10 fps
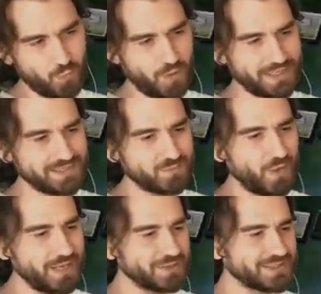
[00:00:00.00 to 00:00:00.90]
Why,
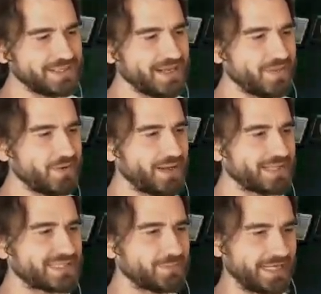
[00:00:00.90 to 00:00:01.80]
why not another
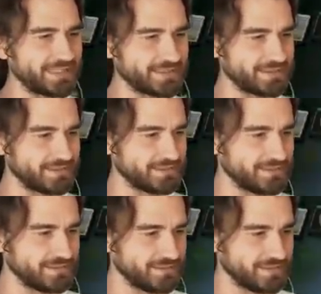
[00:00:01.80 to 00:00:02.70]
ultimate?
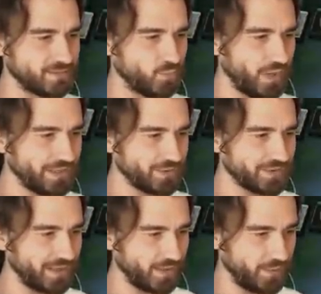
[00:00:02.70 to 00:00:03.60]
Why not
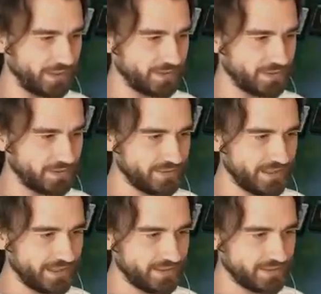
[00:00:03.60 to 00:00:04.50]
another one?
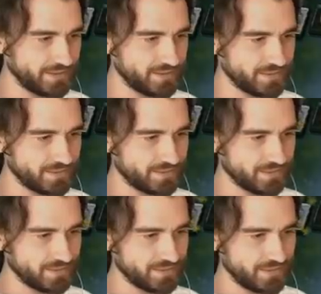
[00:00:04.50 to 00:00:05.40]
Okay.
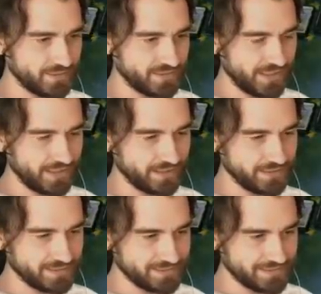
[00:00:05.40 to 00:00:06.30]
Okay.
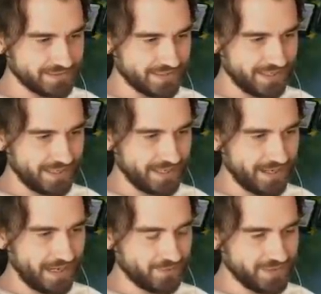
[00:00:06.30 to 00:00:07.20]
Uh,
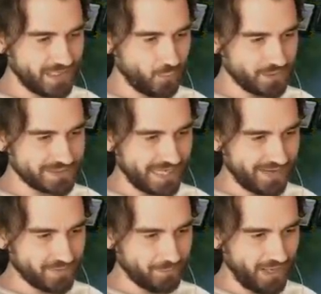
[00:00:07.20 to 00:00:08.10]
I think I want to
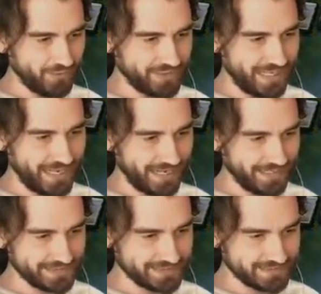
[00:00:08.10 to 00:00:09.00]
have the Barrin in
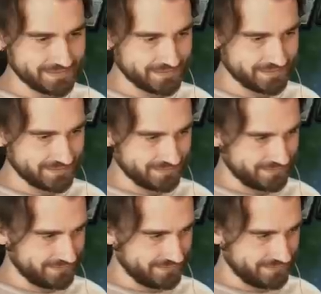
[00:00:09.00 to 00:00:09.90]
hand.
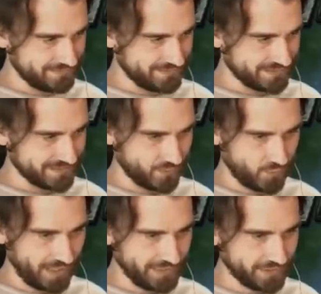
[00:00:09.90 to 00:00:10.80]
So
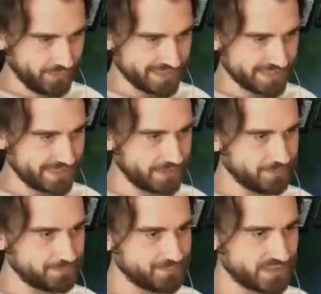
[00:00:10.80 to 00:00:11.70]
I'll do this instead.
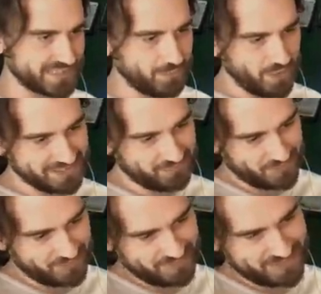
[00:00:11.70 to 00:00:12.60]
So I might want
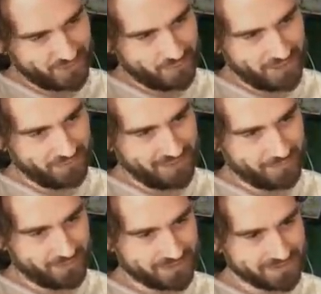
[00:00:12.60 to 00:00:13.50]
to return my
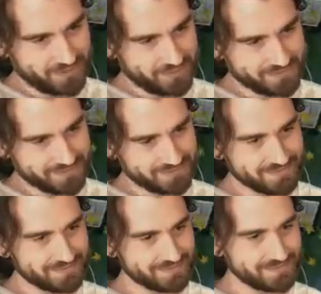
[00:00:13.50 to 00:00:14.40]
ammo, you know.
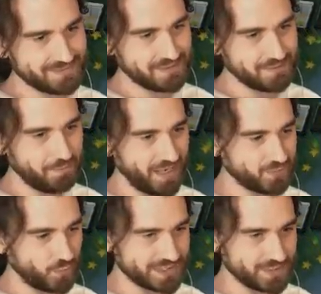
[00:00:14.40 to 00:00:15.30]
Might
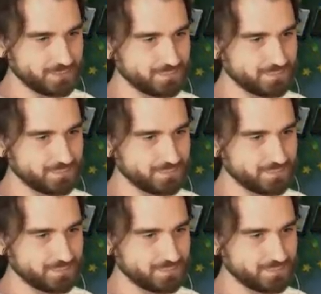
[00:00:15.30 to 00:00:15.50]
want to.